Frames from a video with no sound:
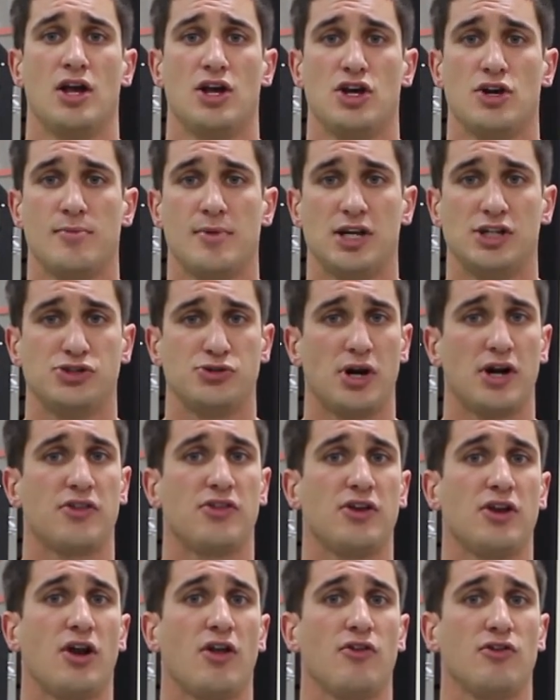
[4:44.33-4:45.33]
you can be
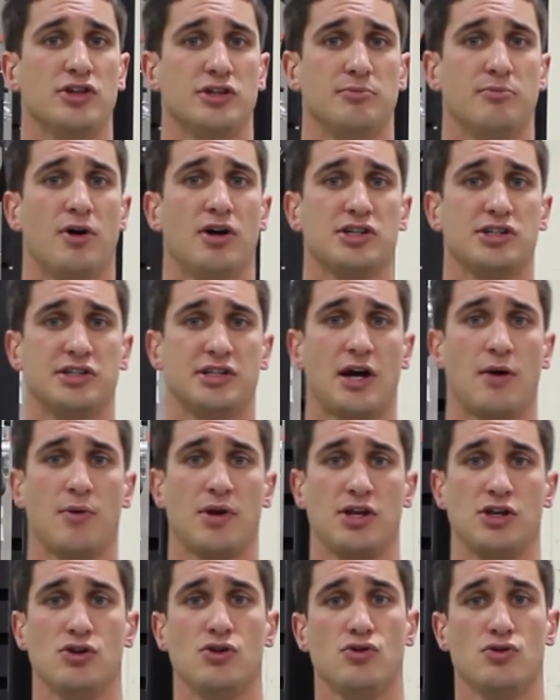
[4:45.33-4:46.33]
strengthening all those muscles that we
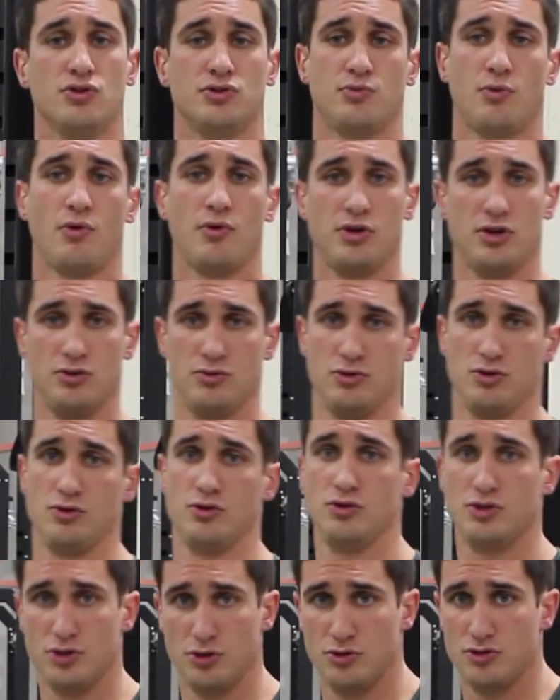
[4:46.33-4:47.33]
use when
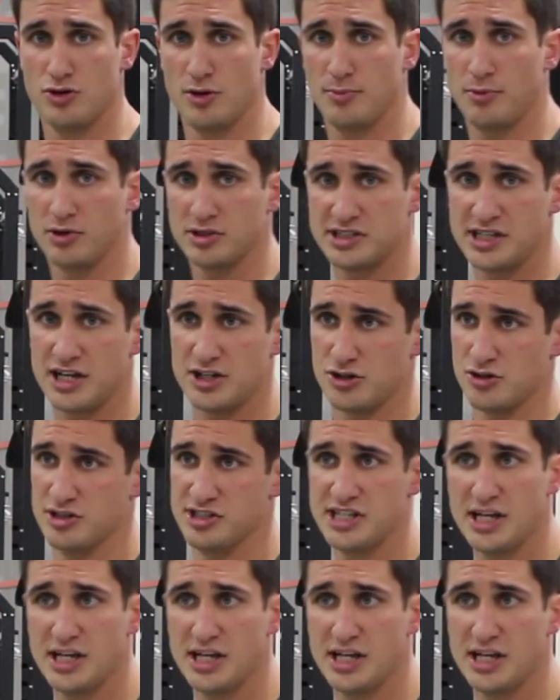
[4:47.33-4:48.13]
we do triple extension.